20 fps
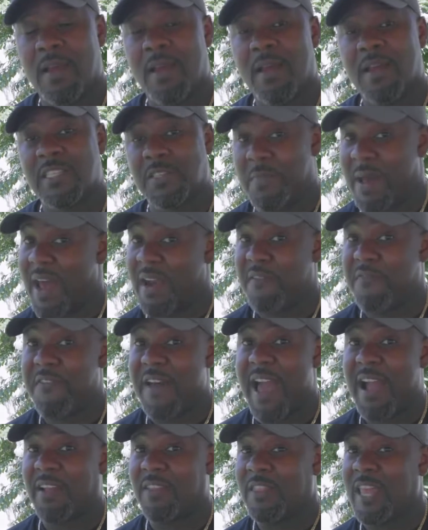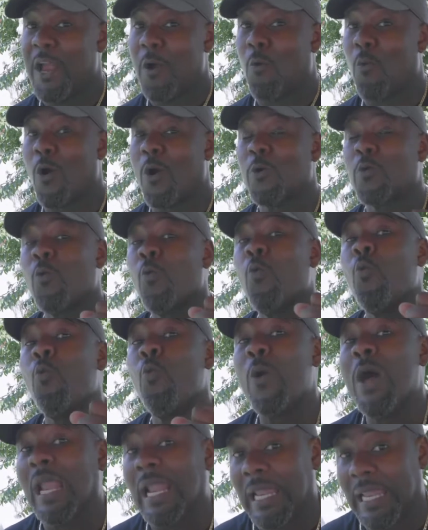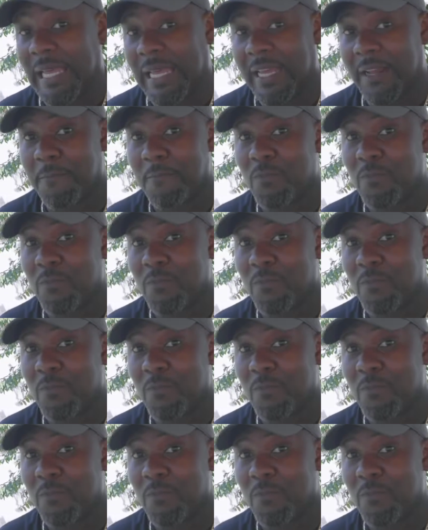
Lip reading: As a matter of fact, they weren't willing